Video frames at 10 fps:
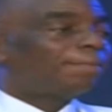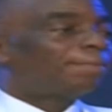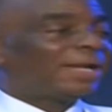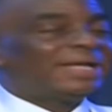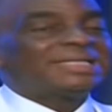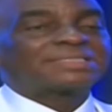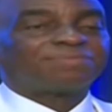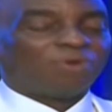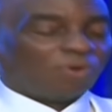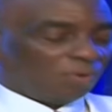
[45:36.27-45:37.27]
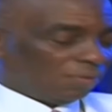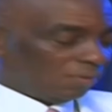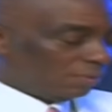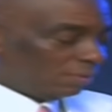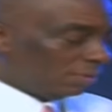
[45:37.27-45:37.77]
Please,
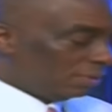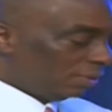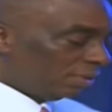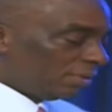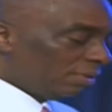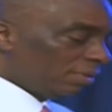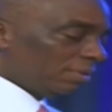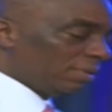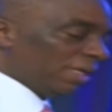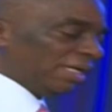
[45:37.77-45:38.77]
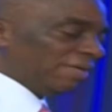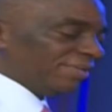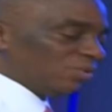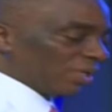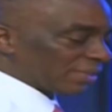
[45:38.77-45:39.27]
for
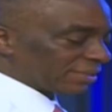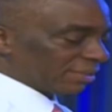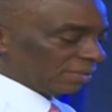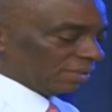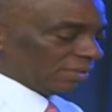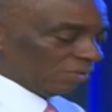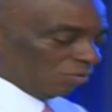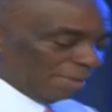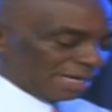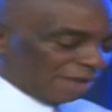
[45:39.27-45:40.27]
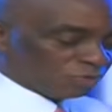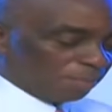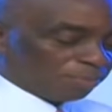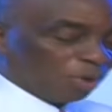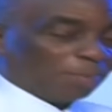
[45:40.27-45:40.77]
individuals who might have
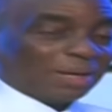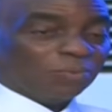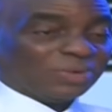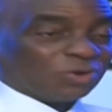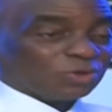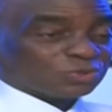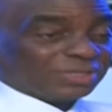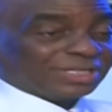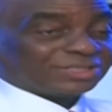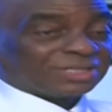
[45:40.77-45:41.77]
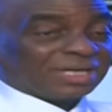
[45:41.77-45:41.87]
some problem with the consolidation